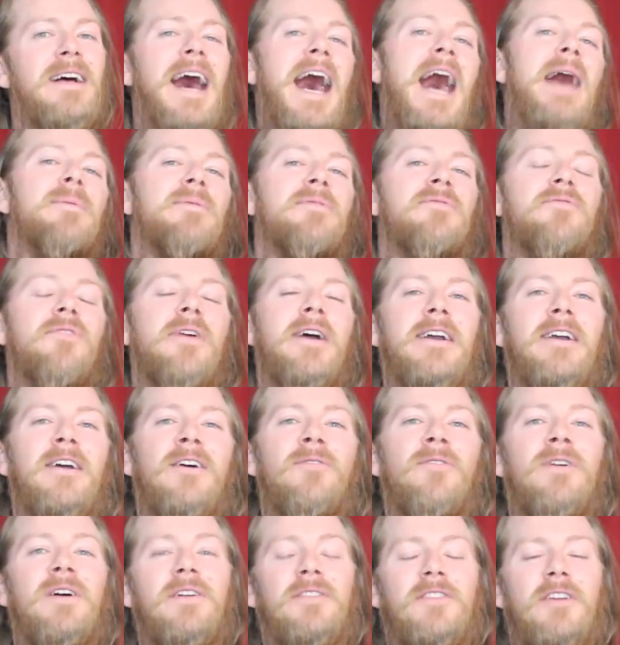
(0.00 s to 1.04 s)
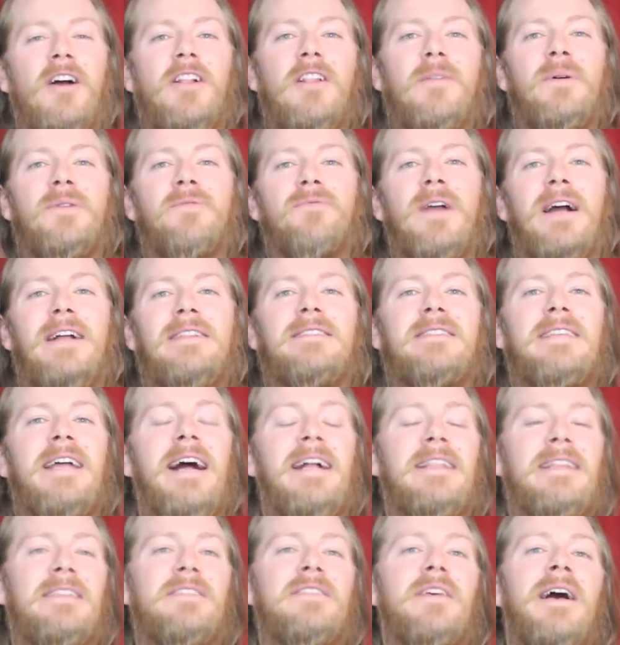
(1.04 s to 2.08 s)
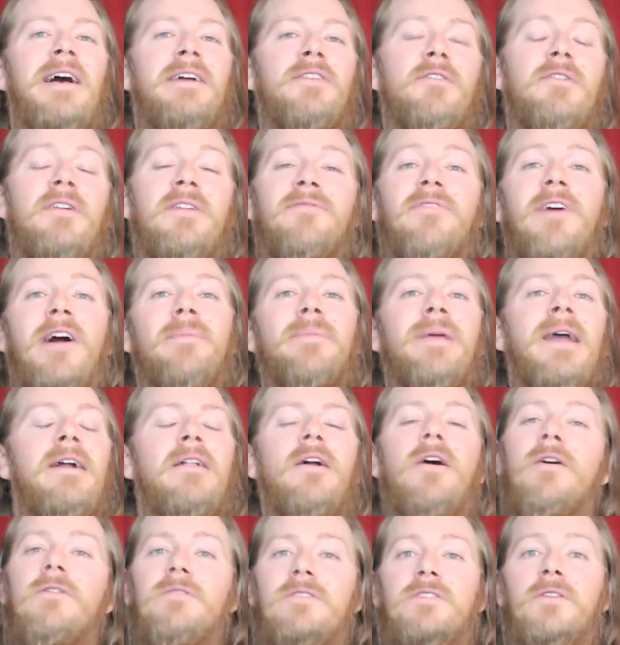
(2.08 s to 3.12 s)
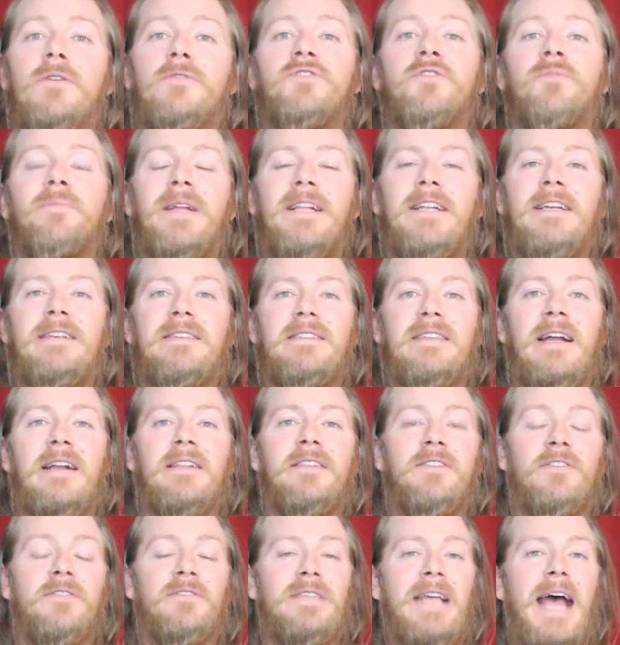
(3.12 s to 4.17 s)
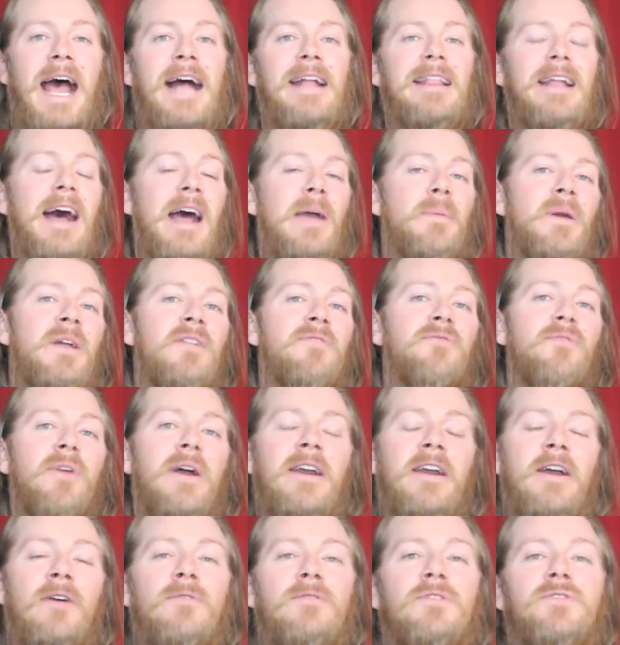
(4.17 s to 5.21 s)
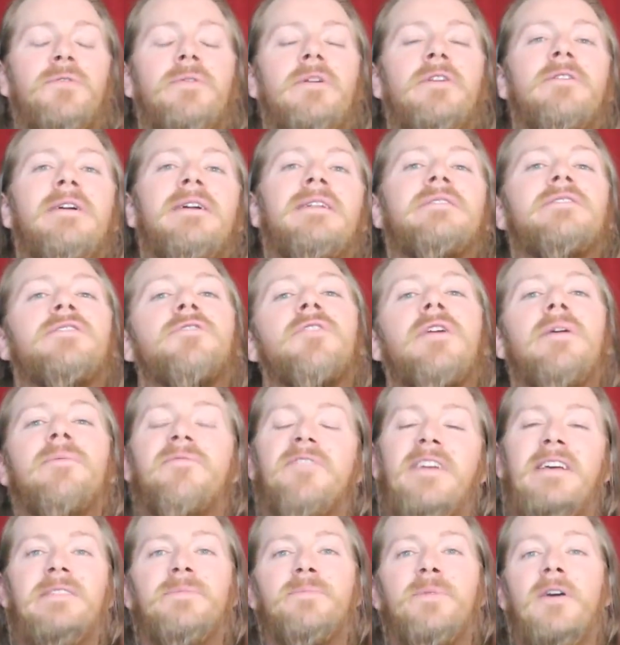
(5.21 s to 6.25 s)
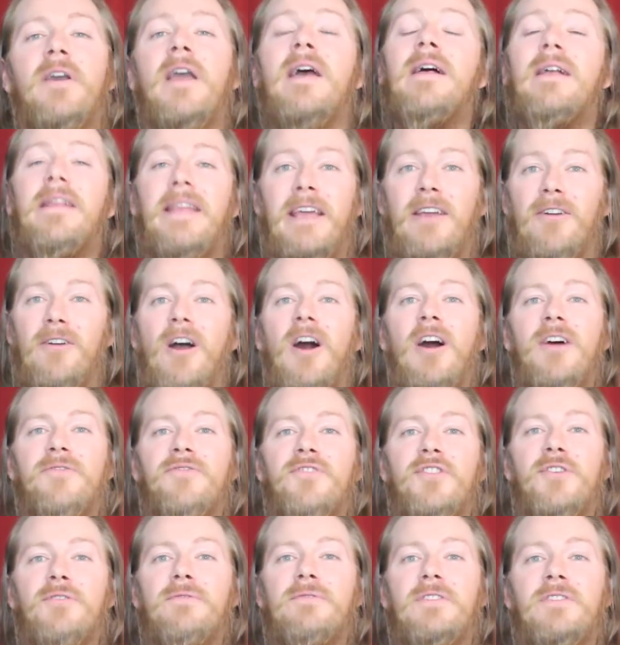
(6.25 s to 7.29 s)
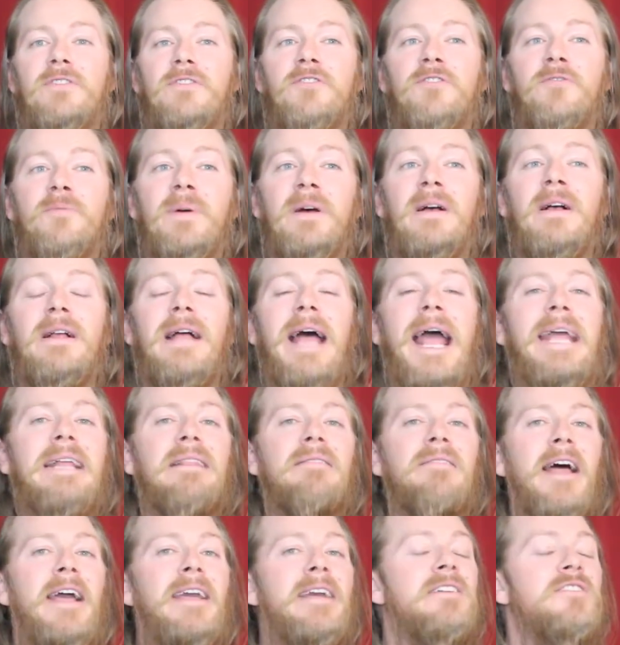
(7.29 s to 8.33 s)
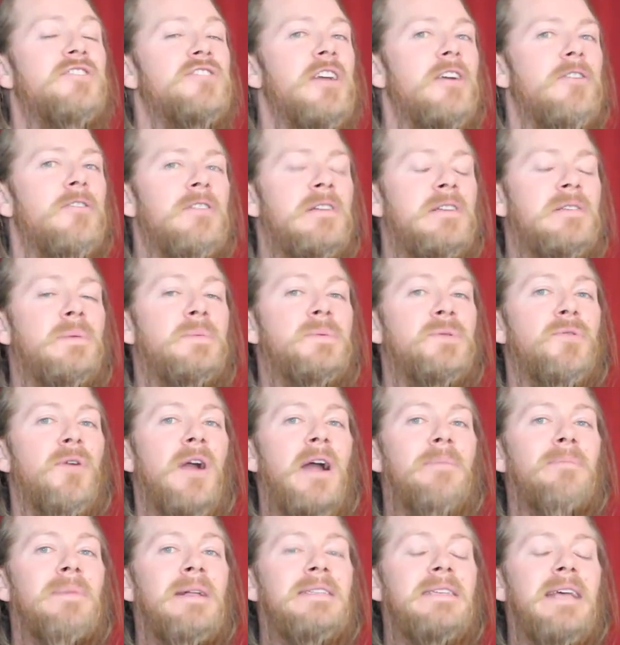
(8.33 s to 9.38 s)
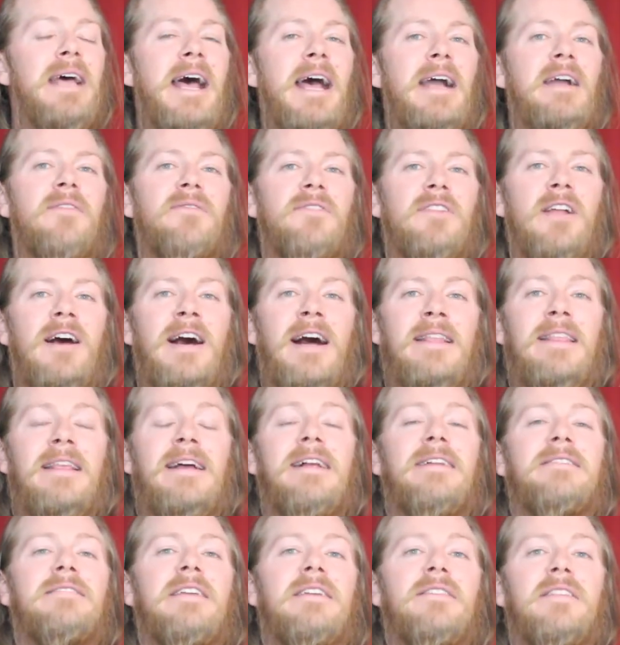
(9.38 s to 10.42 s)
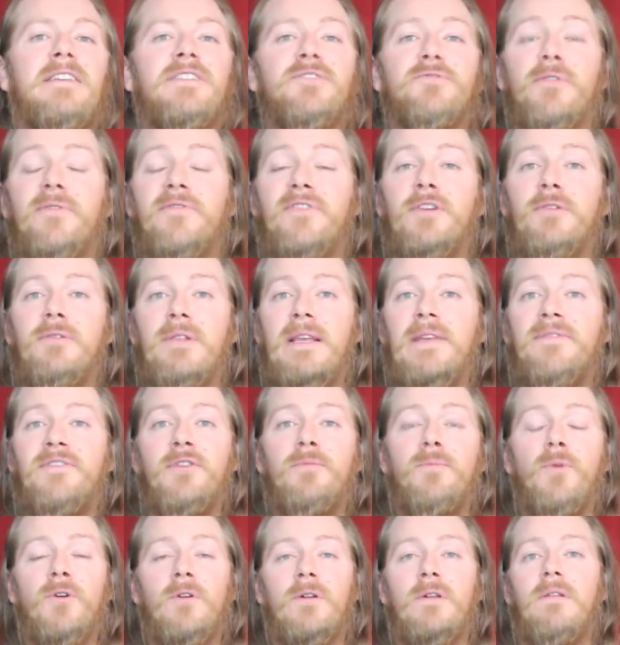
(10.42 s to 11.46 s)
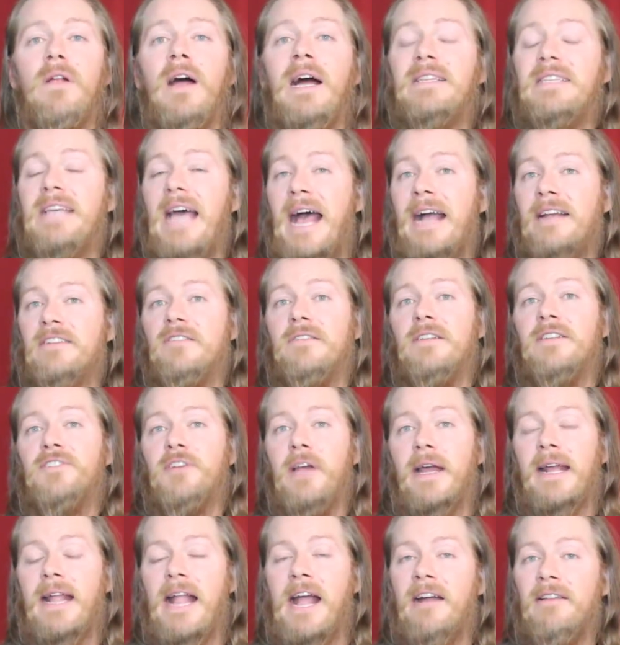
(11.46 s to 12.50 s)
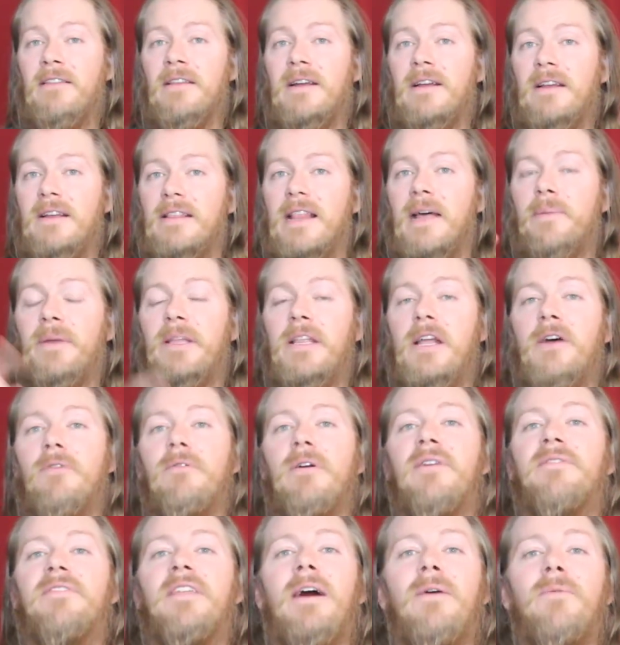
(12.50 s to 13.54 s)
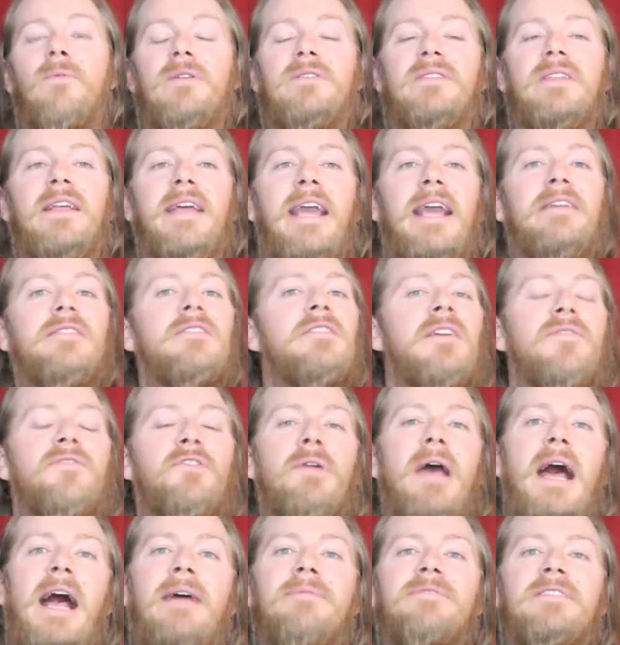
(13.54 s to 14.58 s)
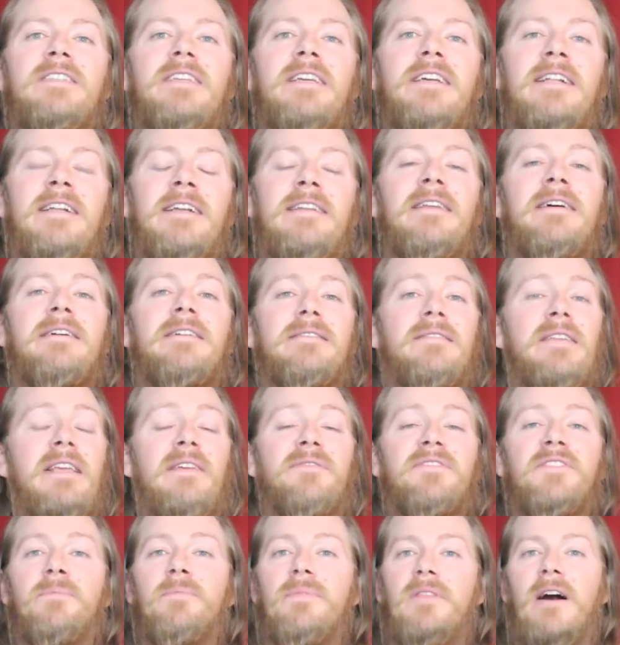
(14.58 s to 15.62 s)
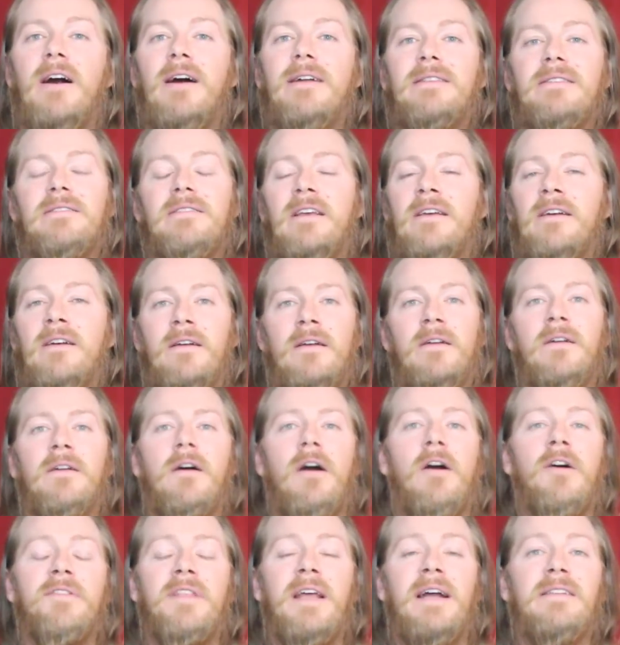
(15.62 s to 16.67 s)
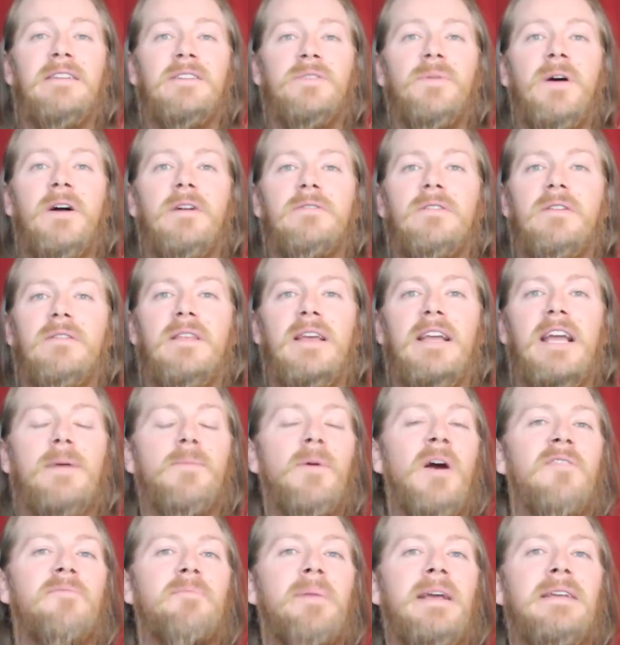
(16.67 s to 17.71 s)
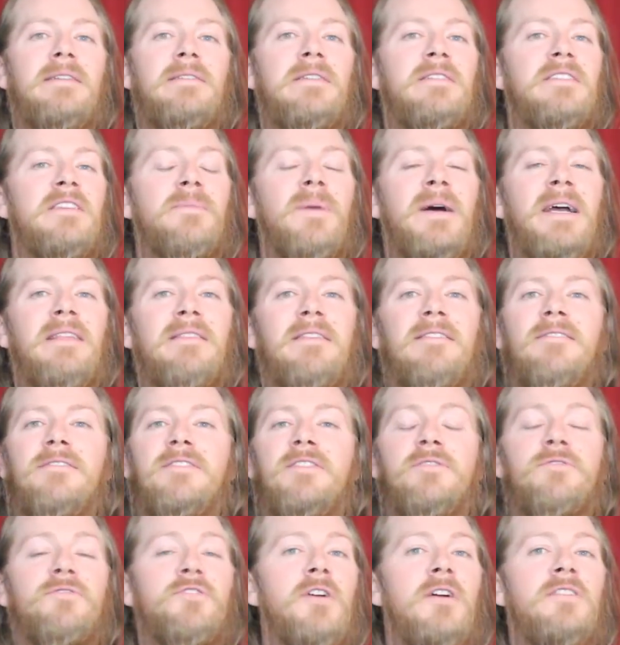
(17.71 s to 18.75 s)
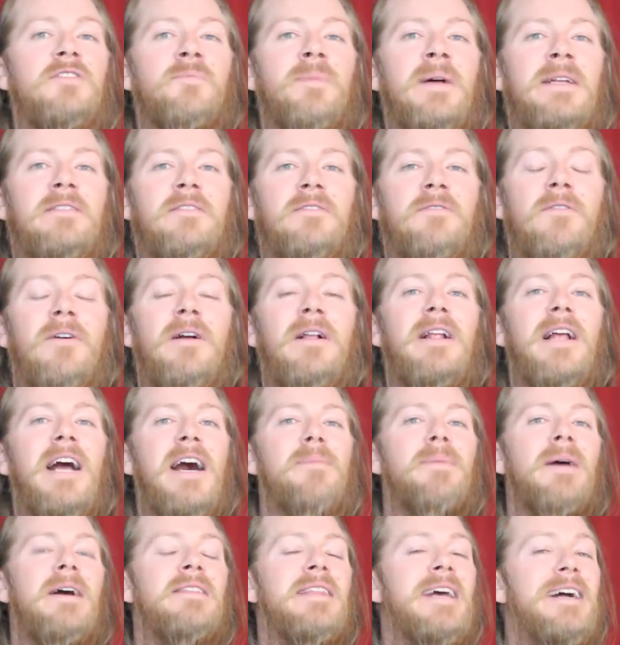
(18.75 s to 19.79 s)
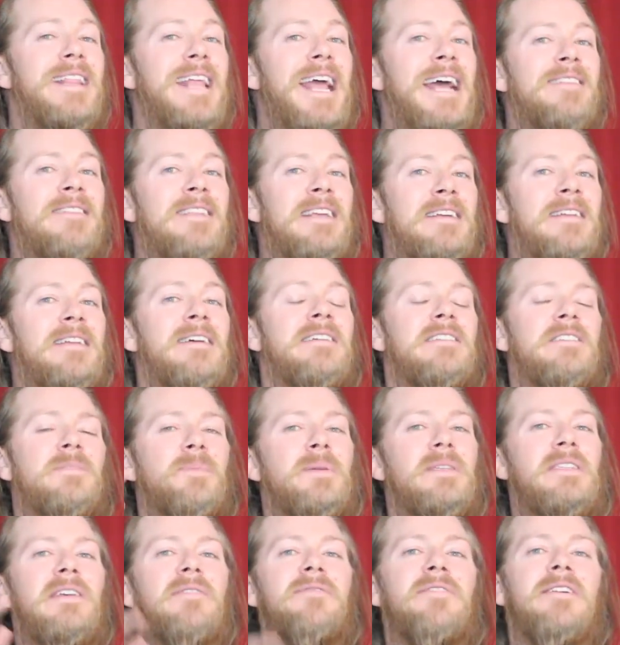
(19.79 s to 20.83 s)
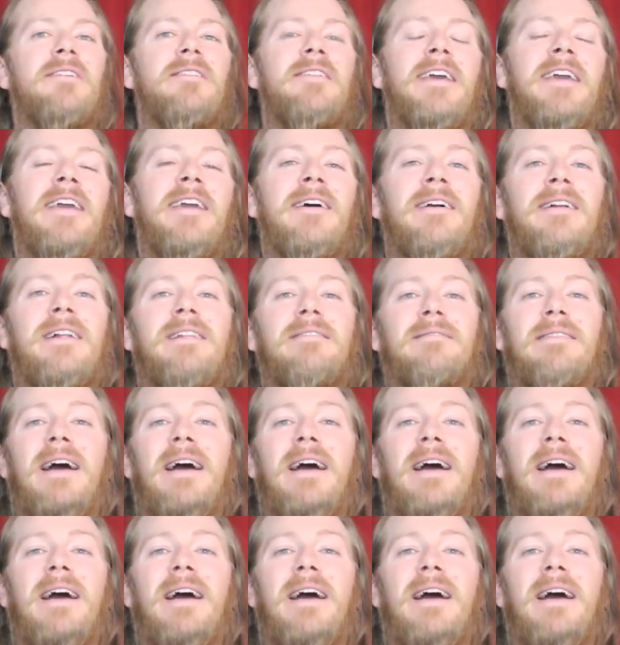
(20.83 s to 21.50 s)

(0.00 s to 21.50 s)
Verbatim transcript: Jaime En Fuego, y'all have Unrad Status. Uh, you can find me on all social media sectors at Jaime Fuego, Twitter, Instagram, Facebook, here on YouTube. A like, a share, and a subscribe means a heck of a lot. Did this review leave you more inclined to actually check it out? Let me know if that was the case, and if you have seen it, give some thoughts uh, on that as well. Do you think I'm off basis? Am I a little too judgmental about that ending specifically?